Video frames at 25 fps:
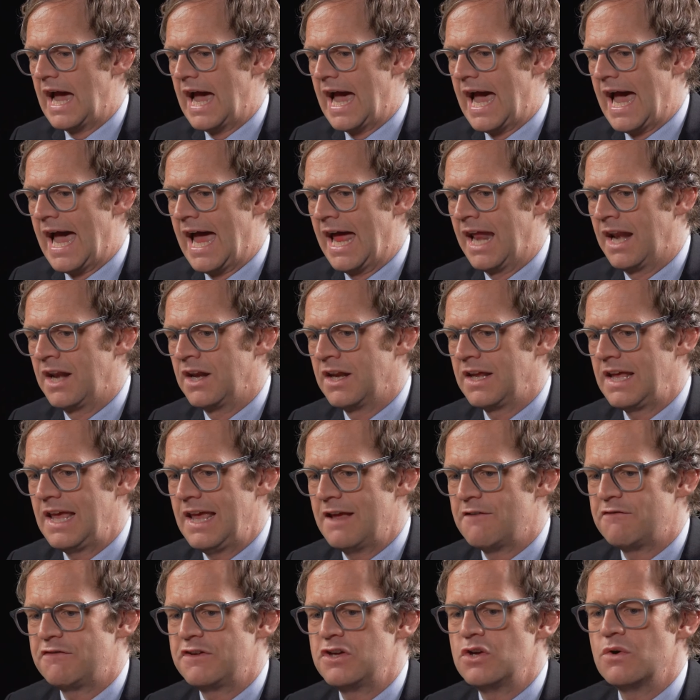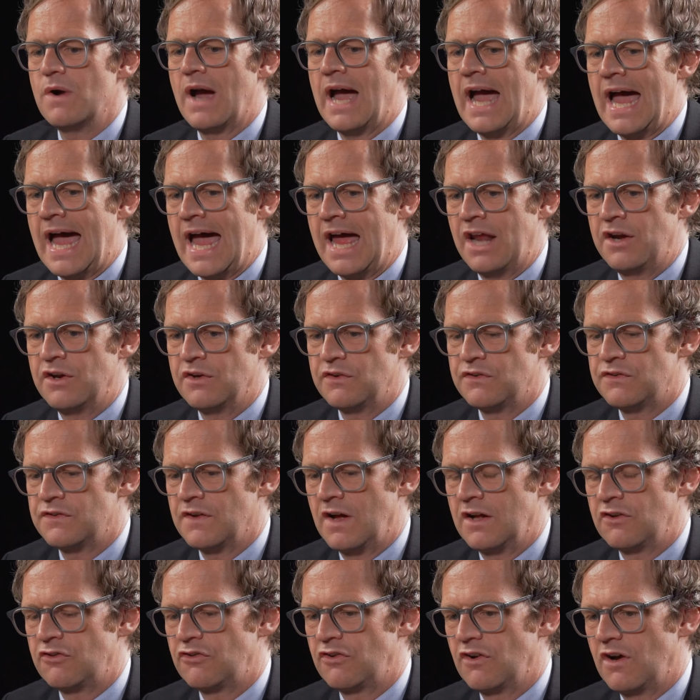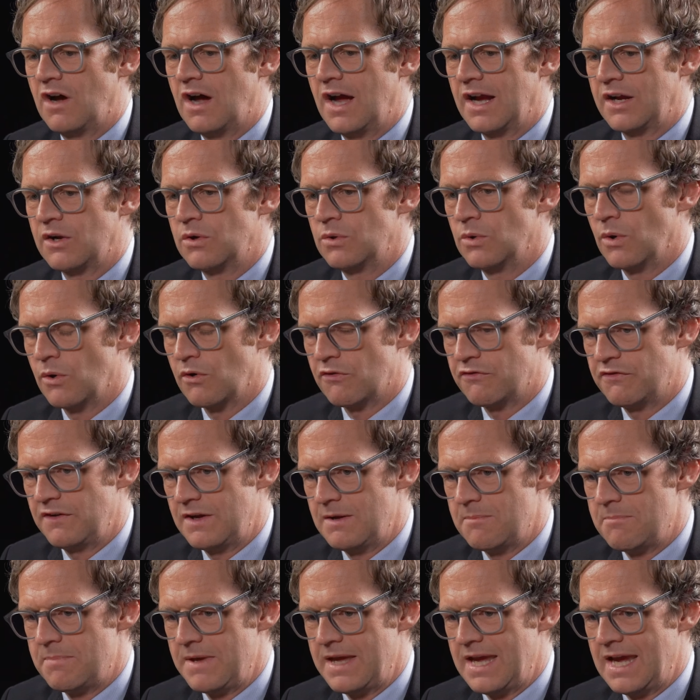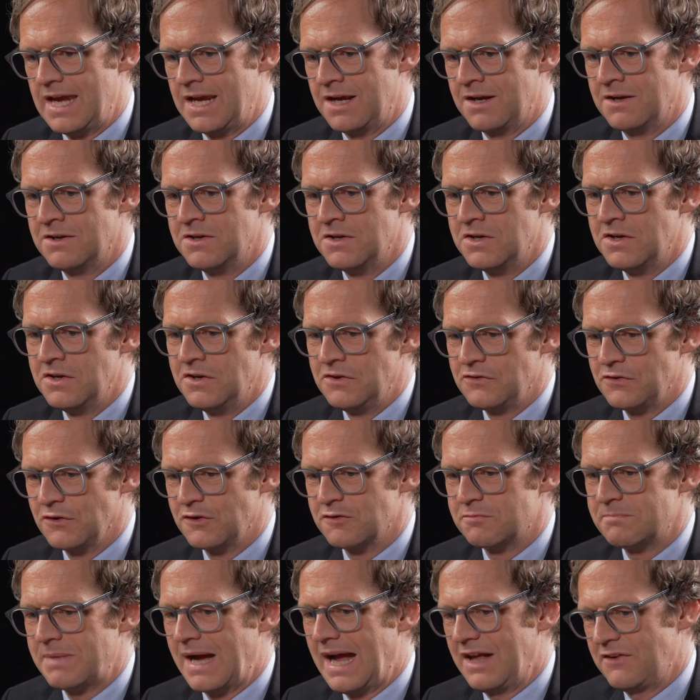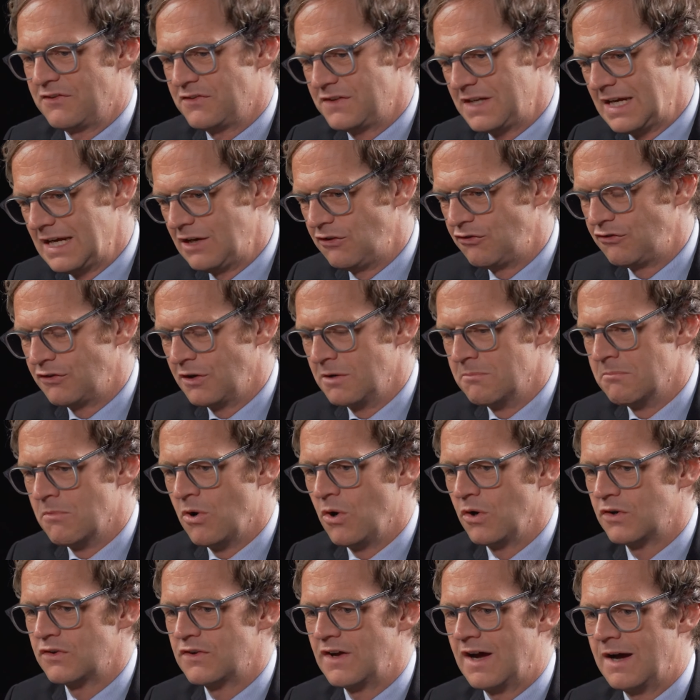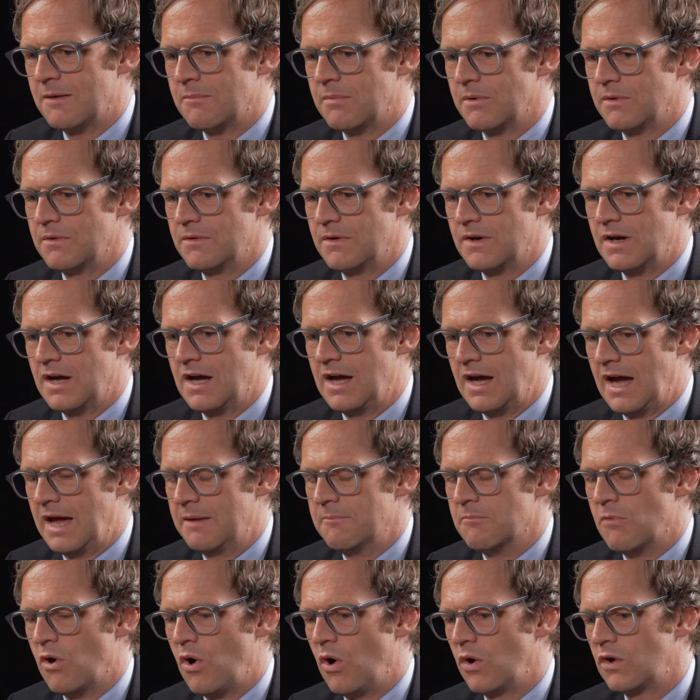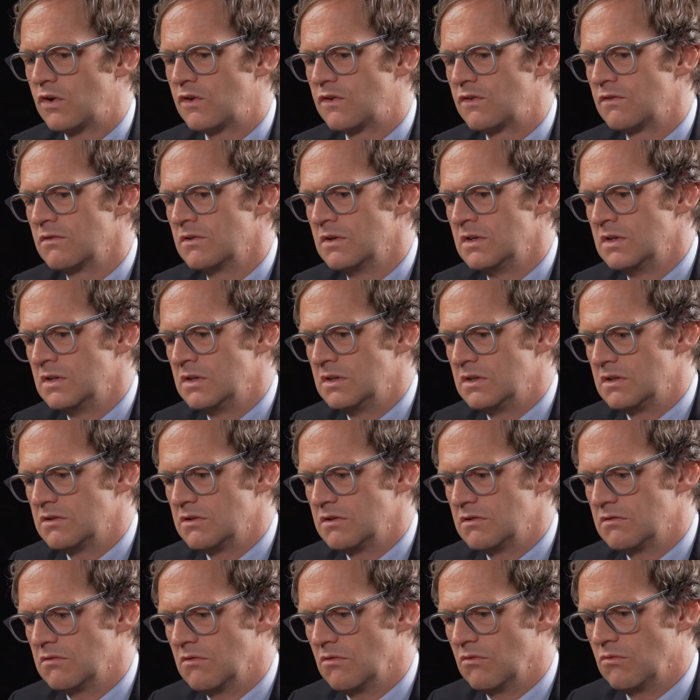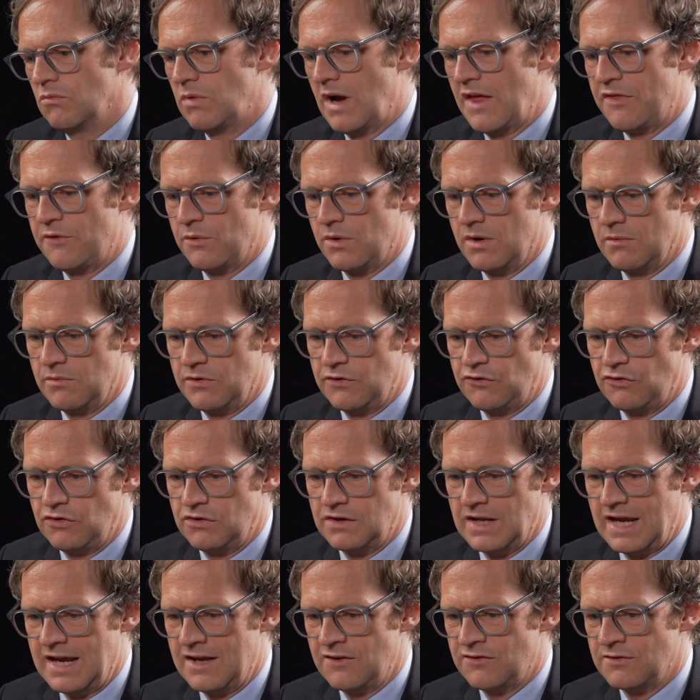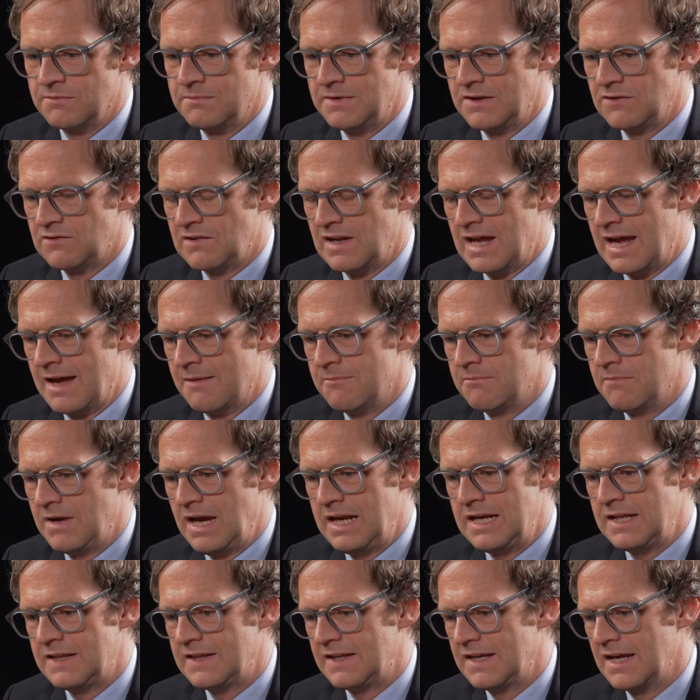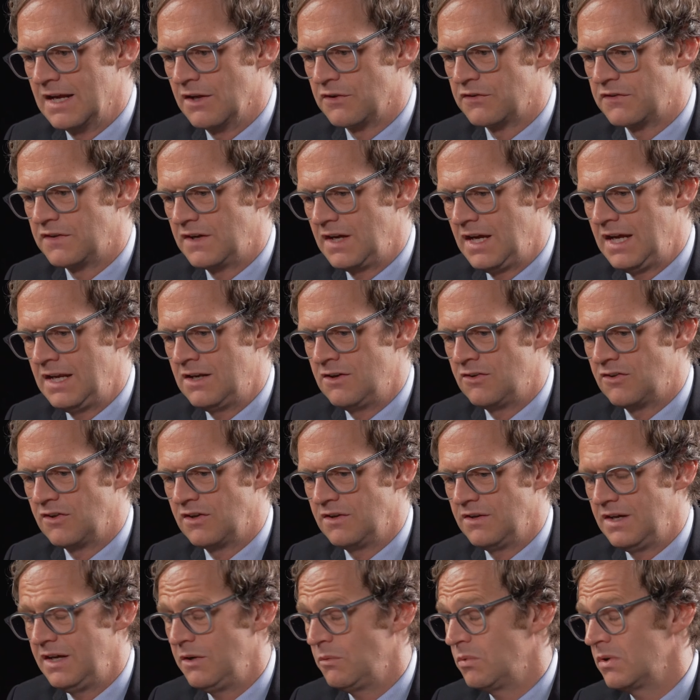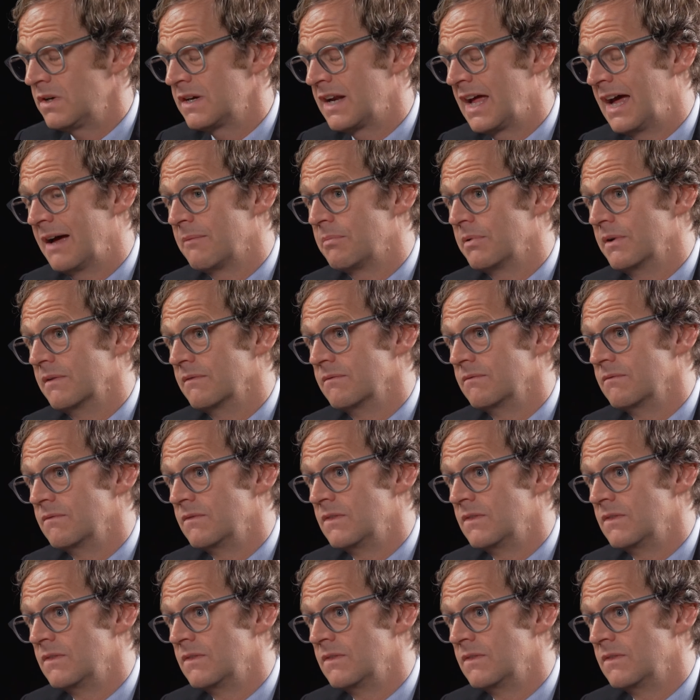And if you had such iconography being sort of pastiched and mocked up uh, and mocked, whether it was Judaism, Islam, anything else, Hindu, it wouldn't happen.